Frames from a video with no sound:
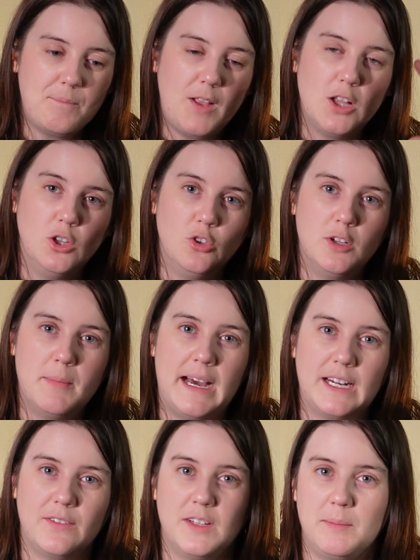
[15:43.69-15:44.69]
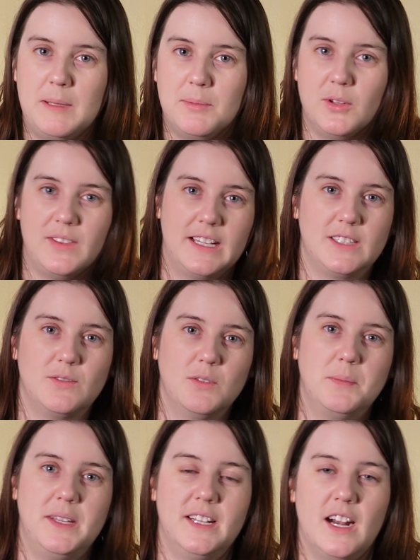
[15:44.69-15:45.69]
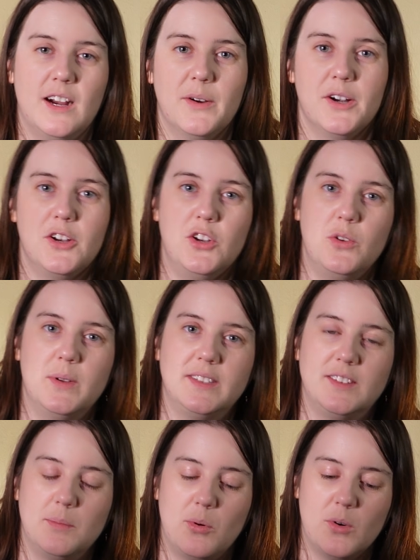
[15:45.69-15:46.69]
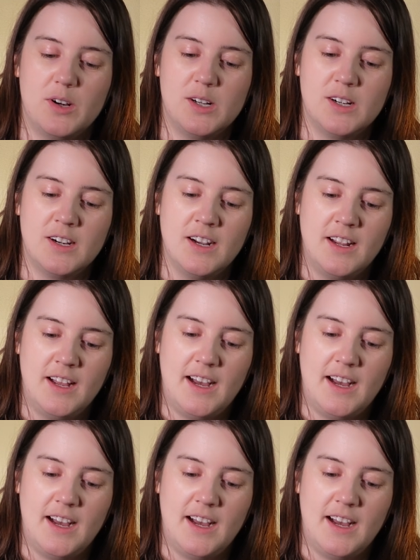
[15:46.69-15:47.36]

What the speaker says: Lunamatic for the people, thanks for being our newest supporter.